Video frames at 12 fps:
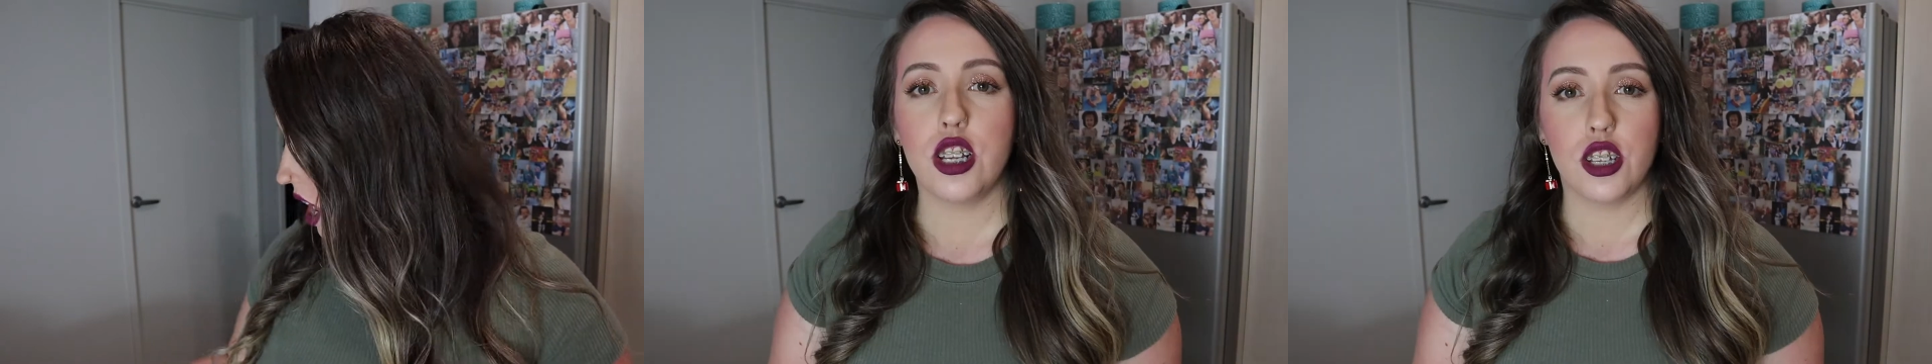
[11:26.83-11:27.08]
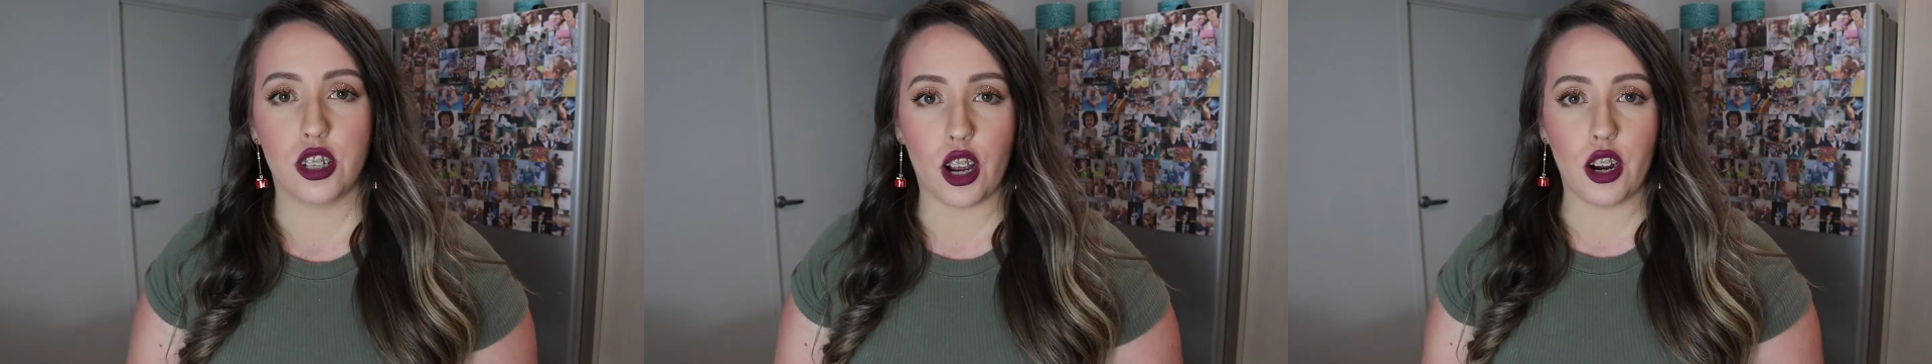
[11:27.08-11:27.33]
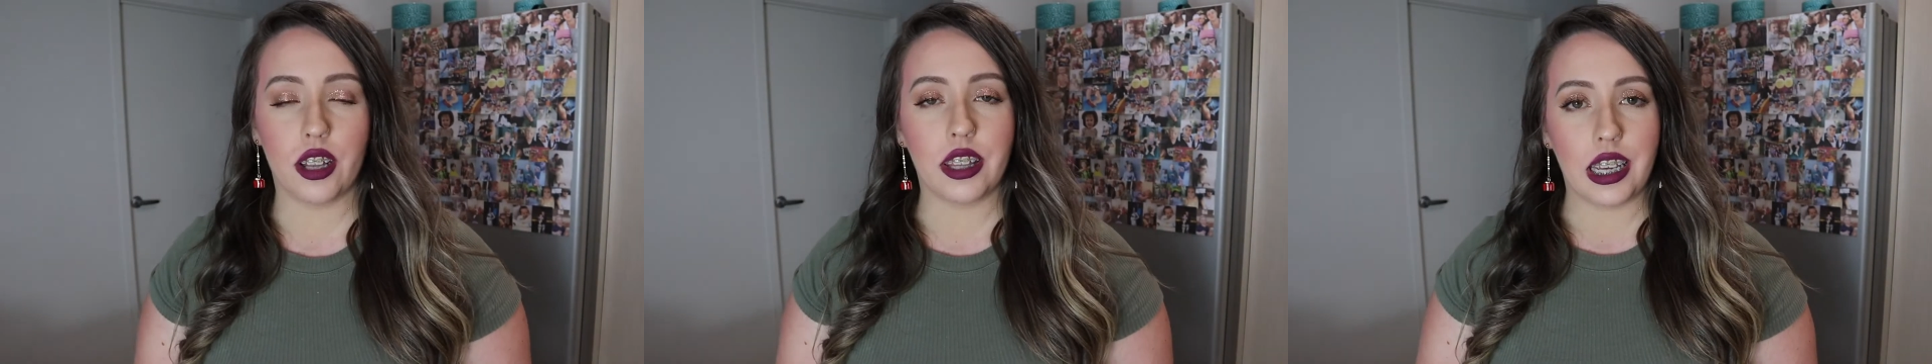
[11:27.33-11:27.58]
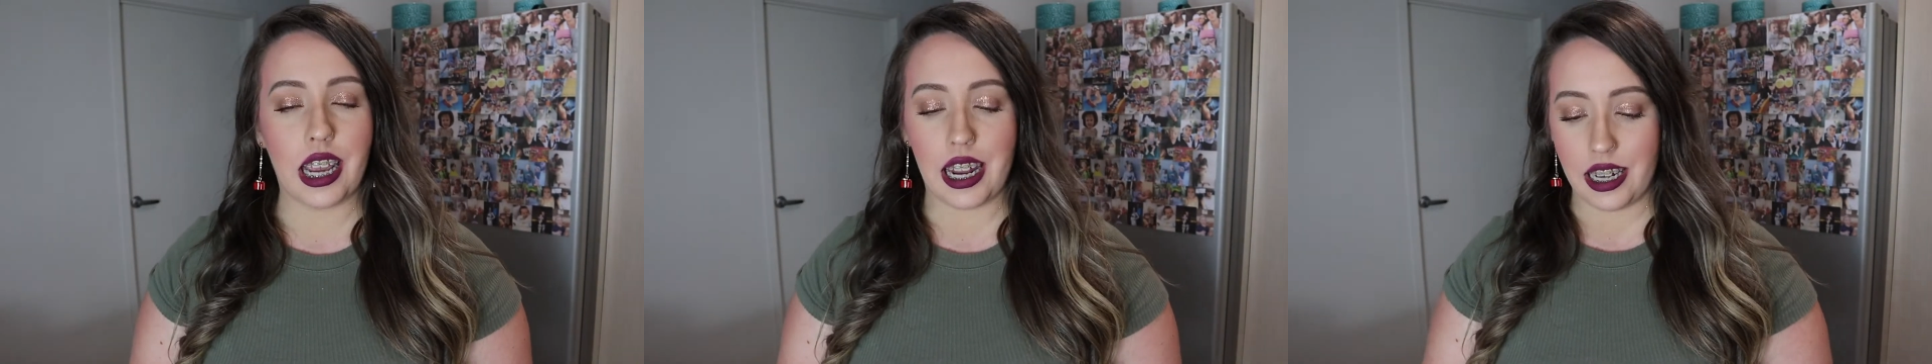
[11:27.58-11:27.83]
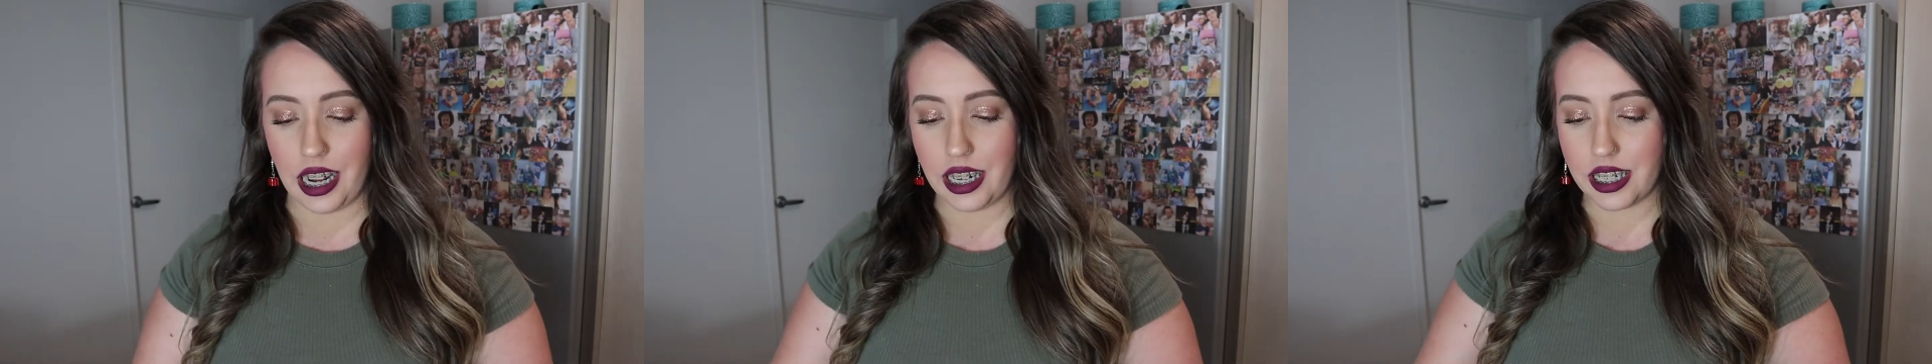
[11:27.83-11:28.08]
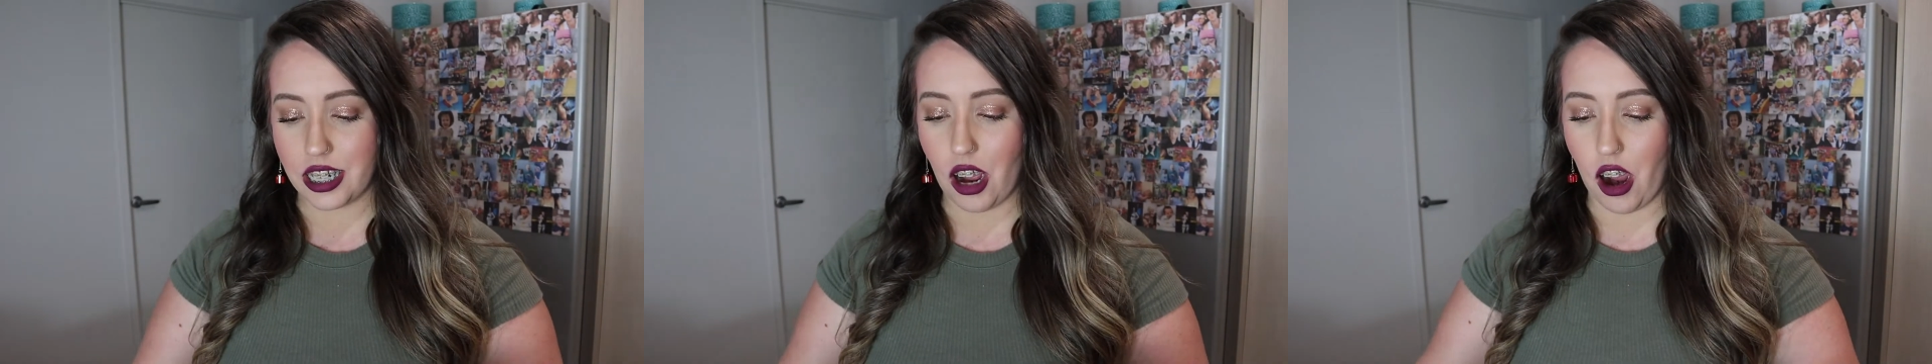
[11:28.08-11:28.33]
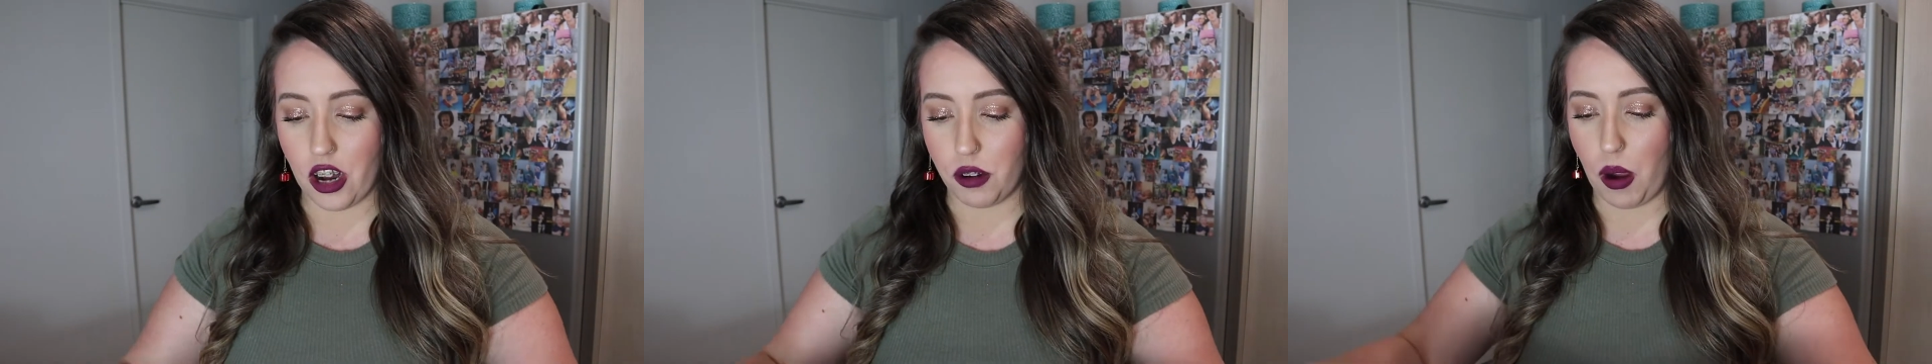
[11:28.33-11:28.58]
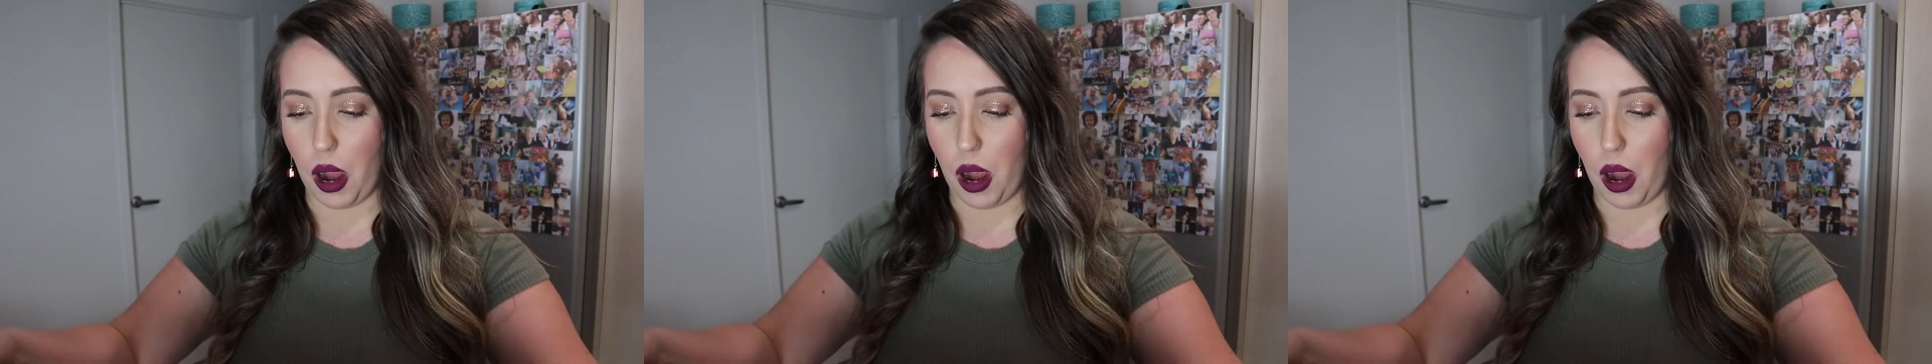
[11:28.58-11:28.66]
So the next item